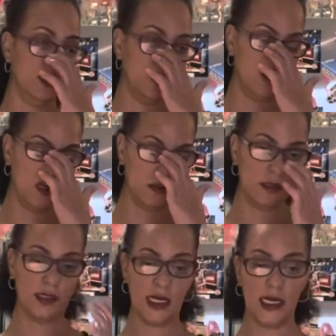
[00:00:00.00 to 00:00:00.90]

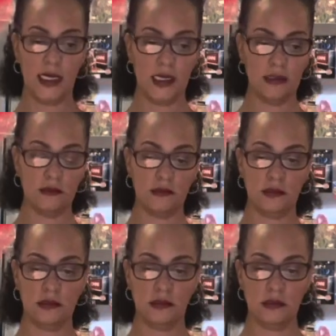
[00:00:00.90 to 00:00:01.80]
learned that
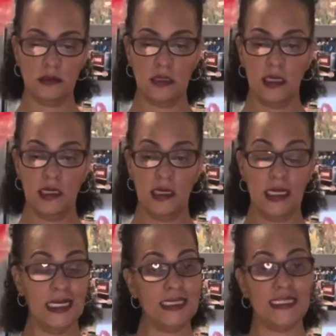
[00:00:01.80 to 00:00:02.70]

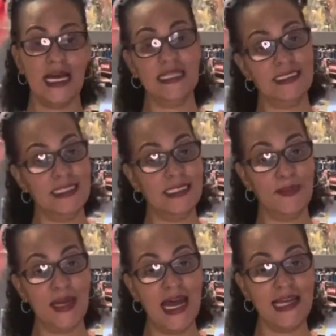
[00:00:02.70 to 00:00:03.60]
it tasted the
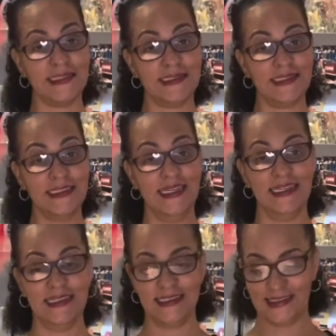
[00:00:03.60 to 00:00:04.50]
best.
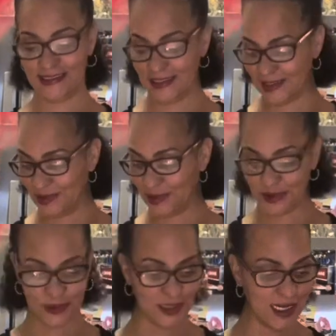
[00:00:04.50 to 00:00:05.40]

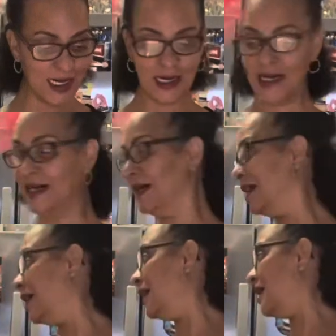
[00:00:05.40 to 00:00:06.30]
So,
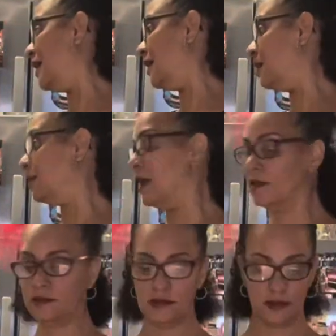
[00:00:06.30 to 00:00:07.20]

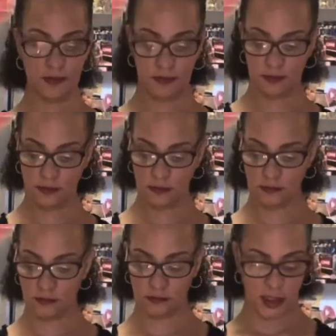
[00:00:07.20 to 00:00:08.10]
I took
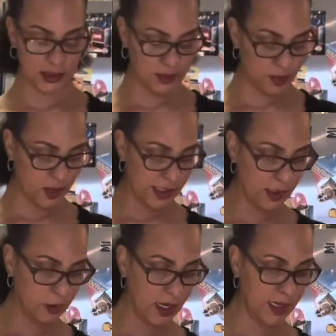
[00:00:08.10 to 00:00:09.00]
my spray
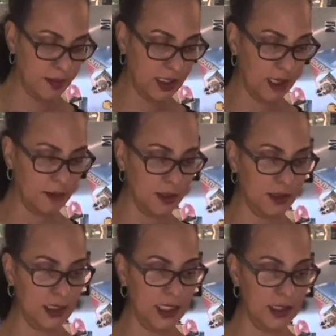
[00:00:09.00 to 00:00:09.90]
away, but I'm gonna
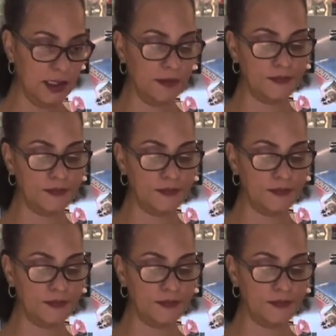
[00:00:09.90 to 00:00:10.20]
need it.